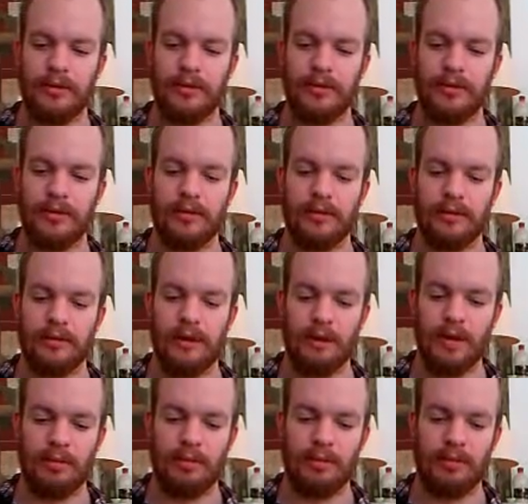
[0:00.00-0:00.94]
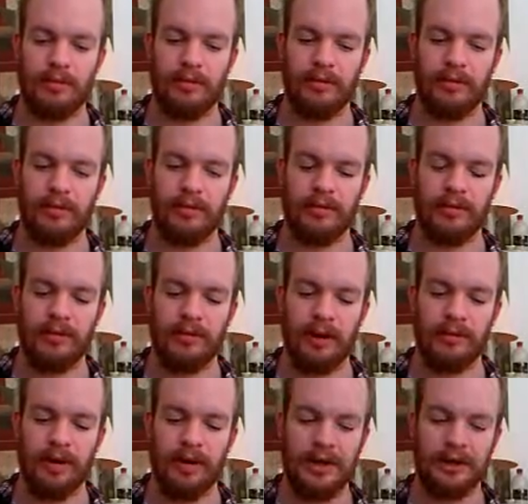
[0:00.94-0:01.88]
I mean,
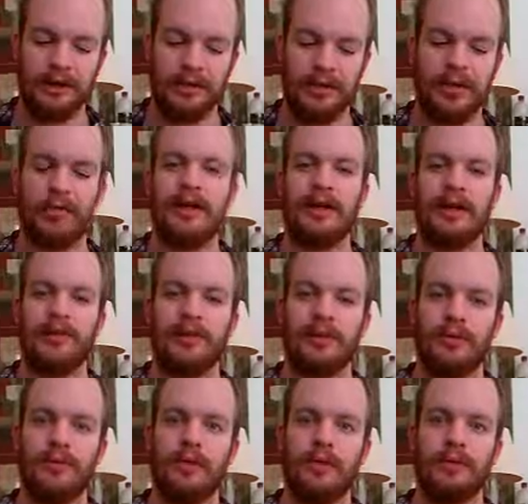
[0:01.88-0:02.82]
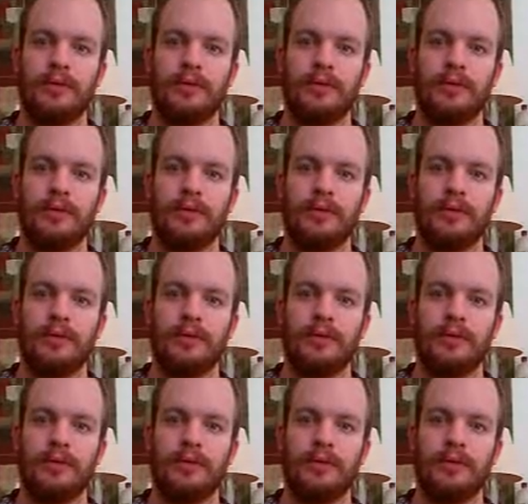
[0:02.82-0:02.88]
vibrations going into